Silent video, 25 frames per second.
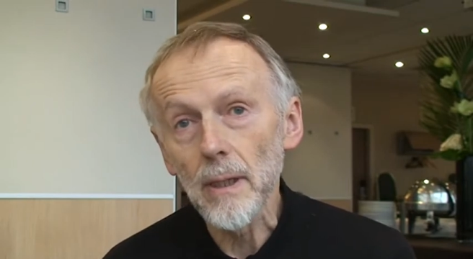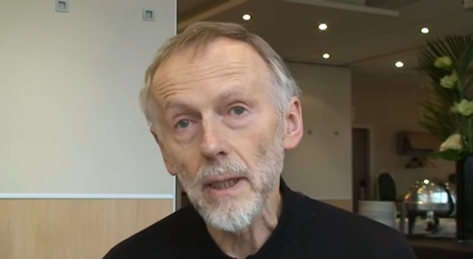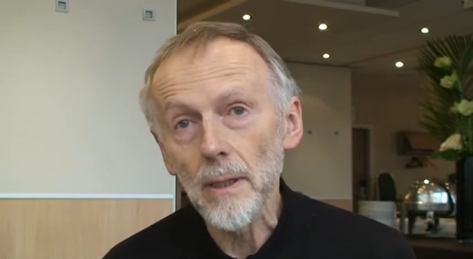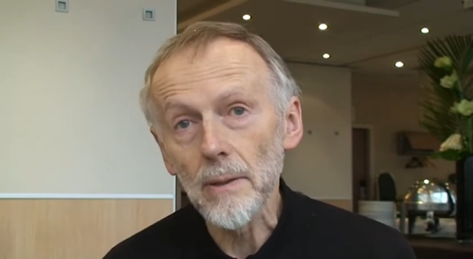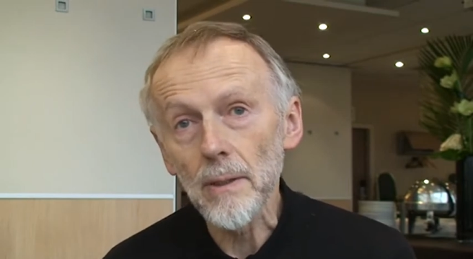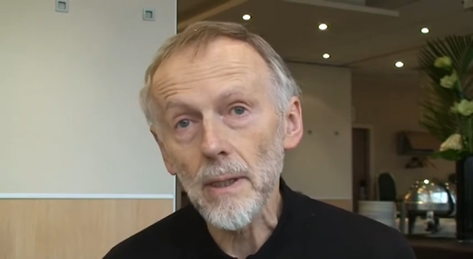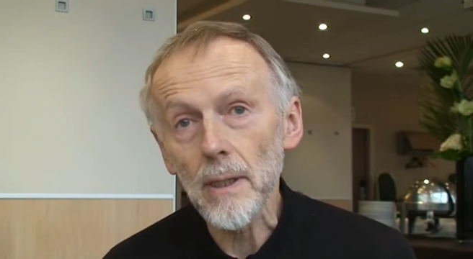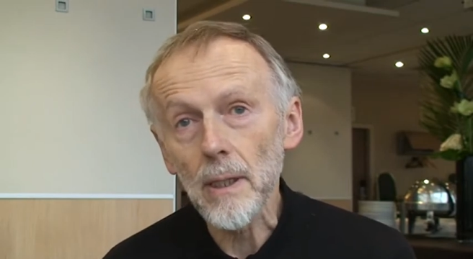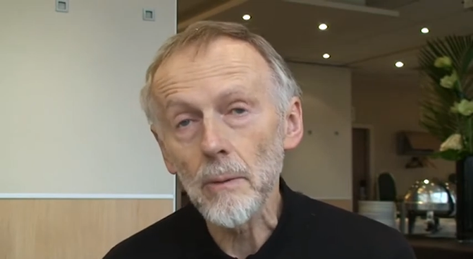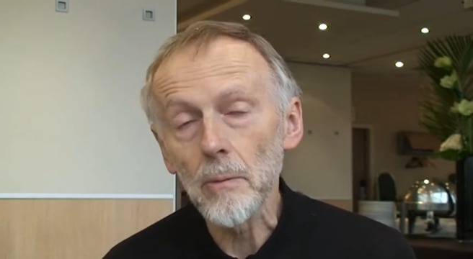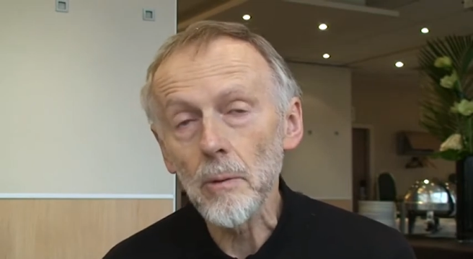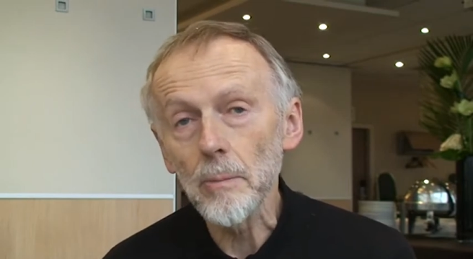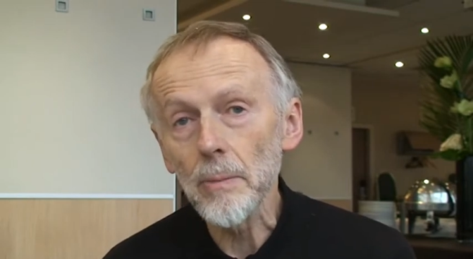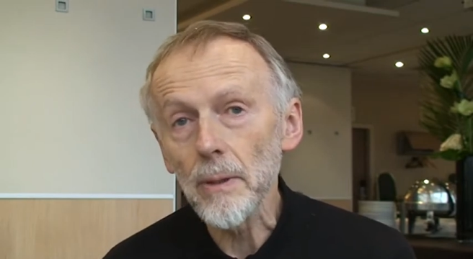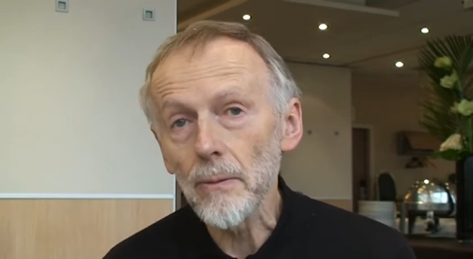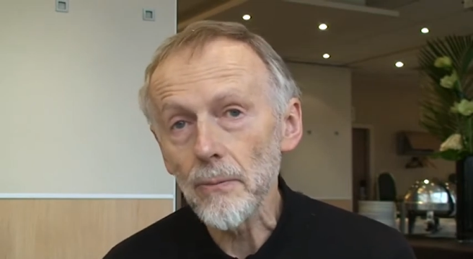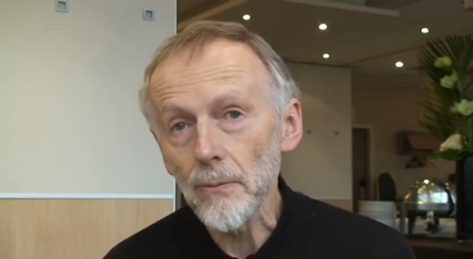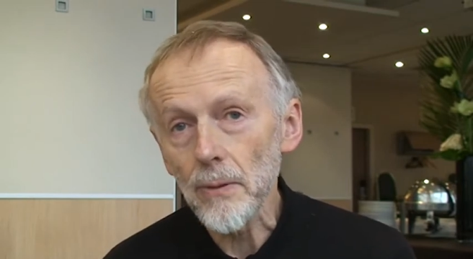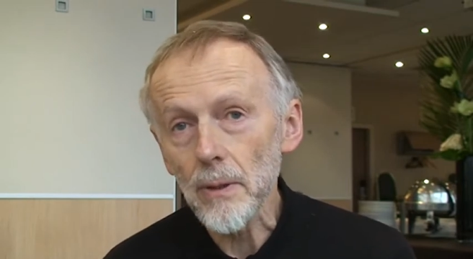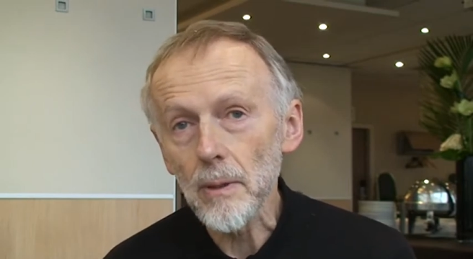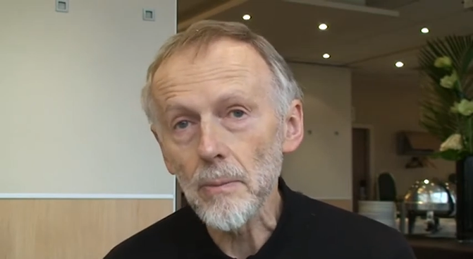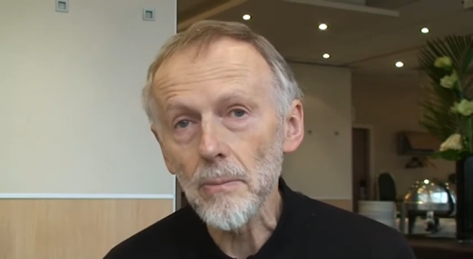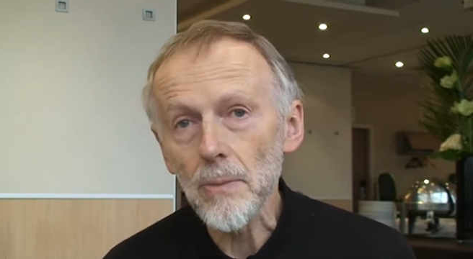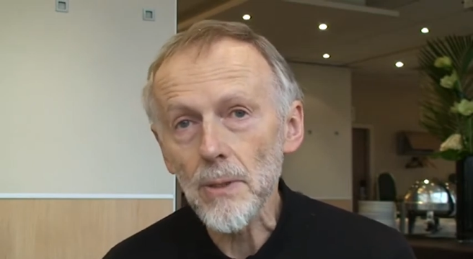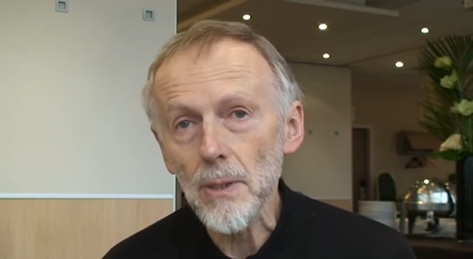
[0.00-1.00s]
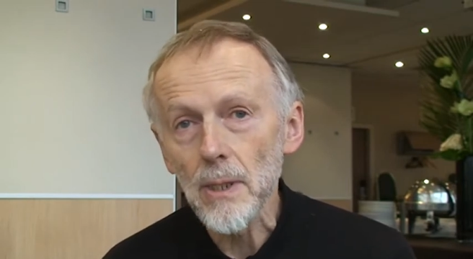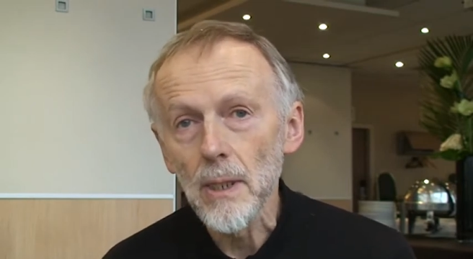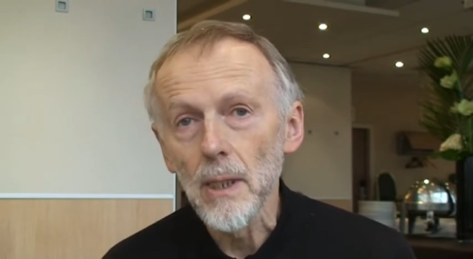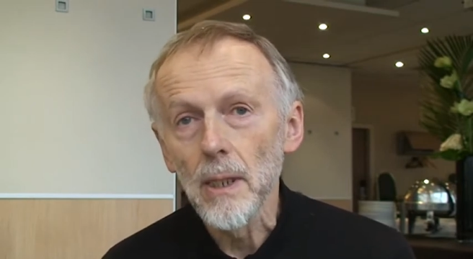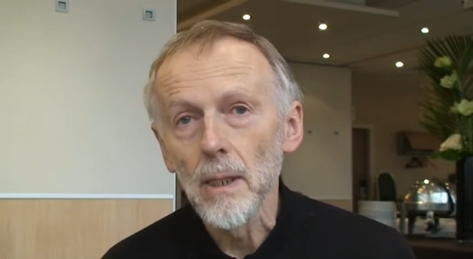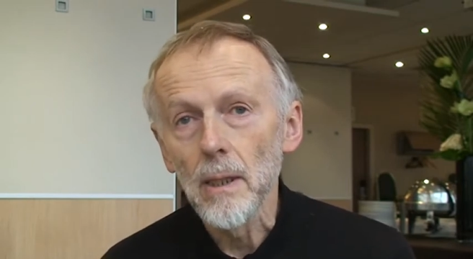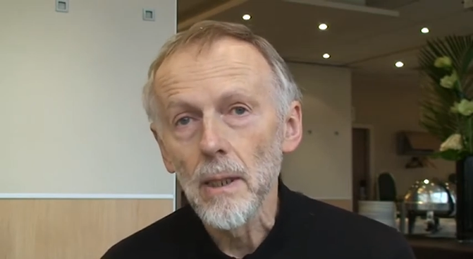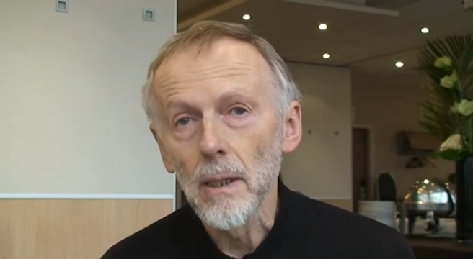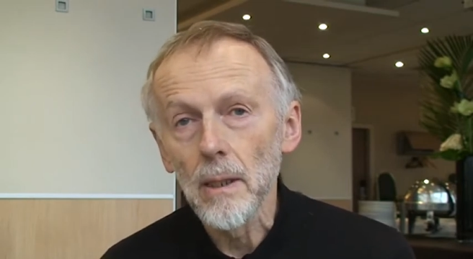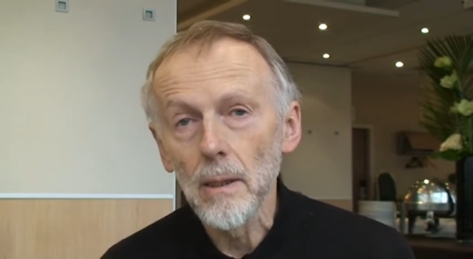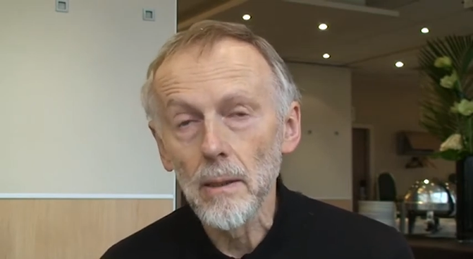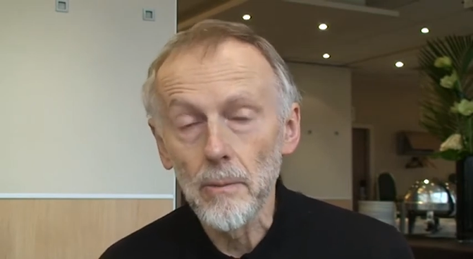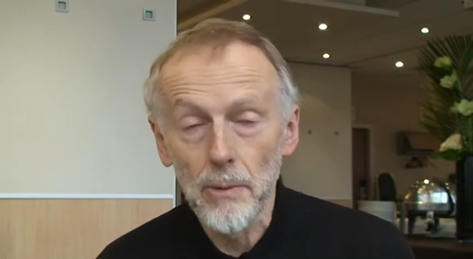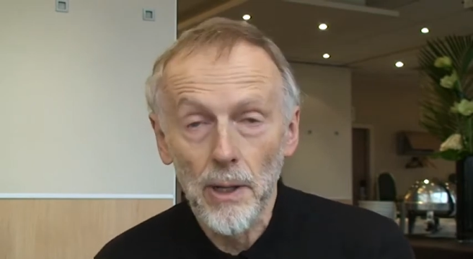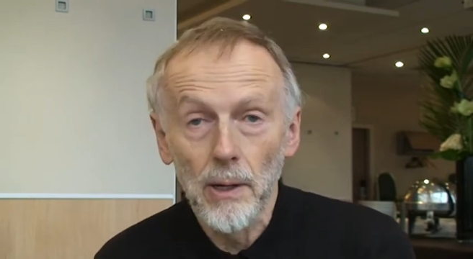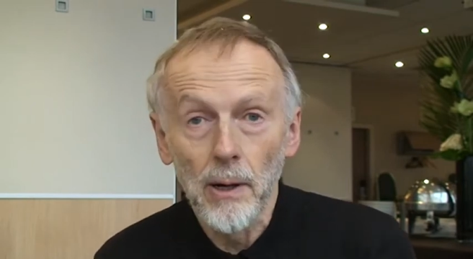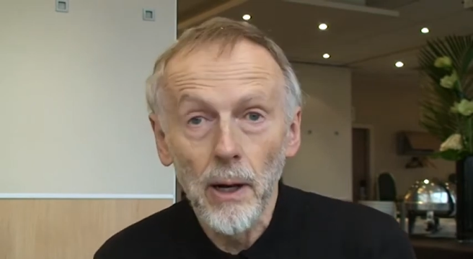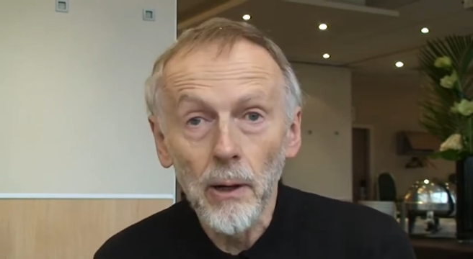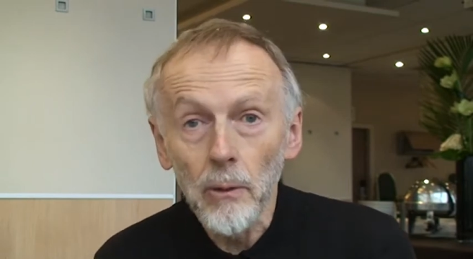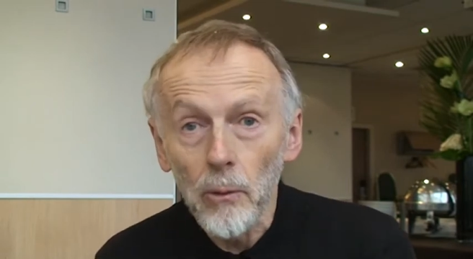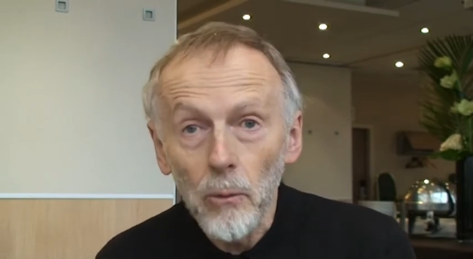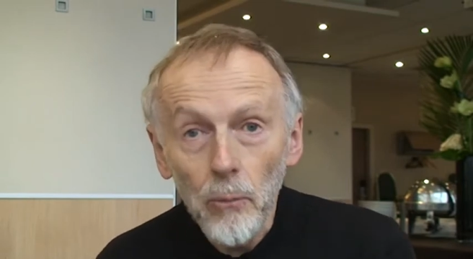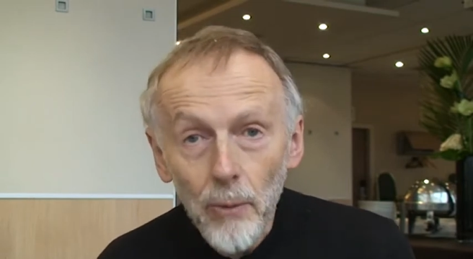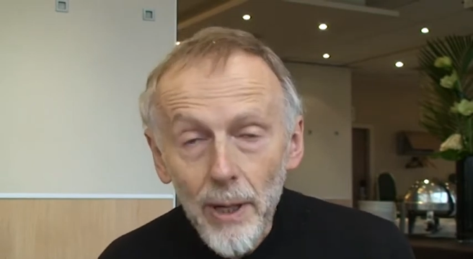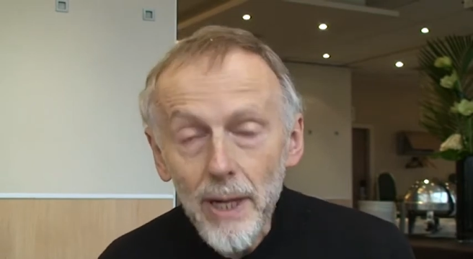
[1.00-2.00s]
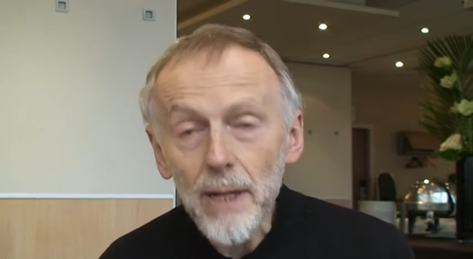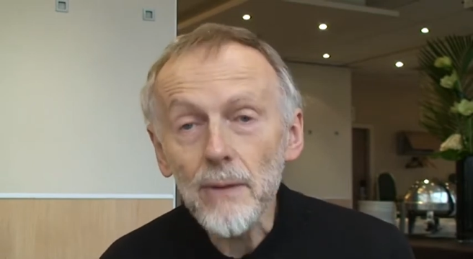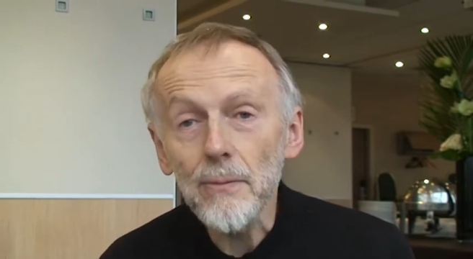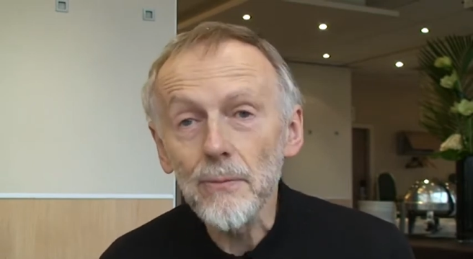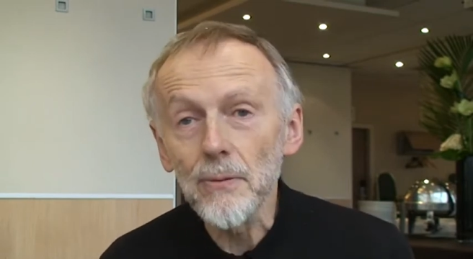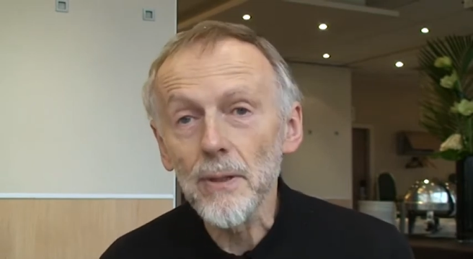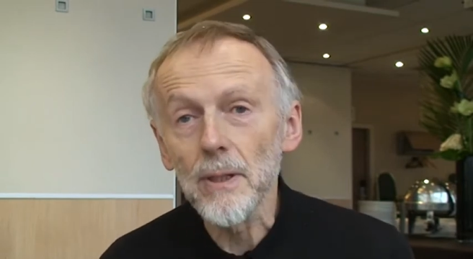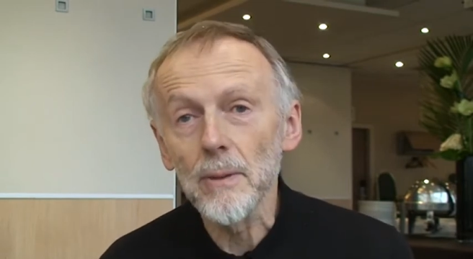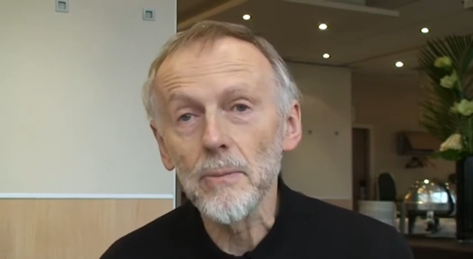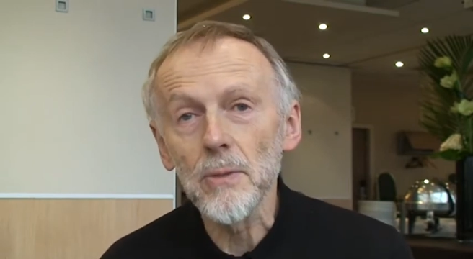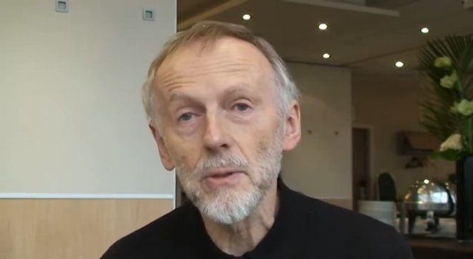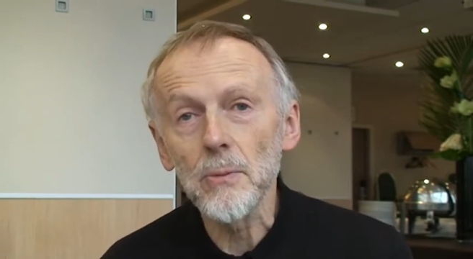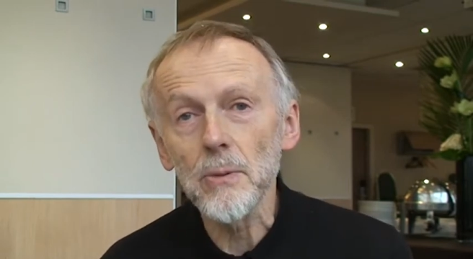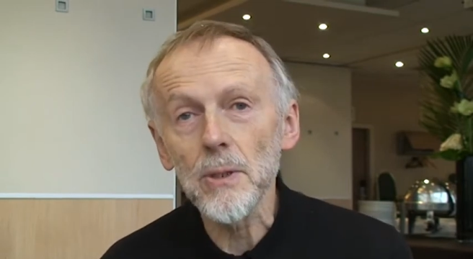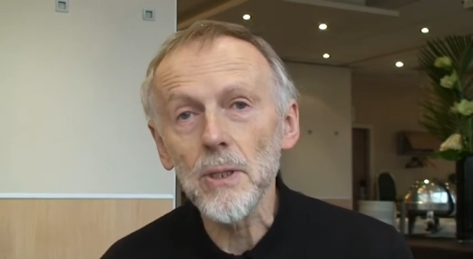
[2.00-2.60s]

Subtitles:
I think there will be films, there are already films,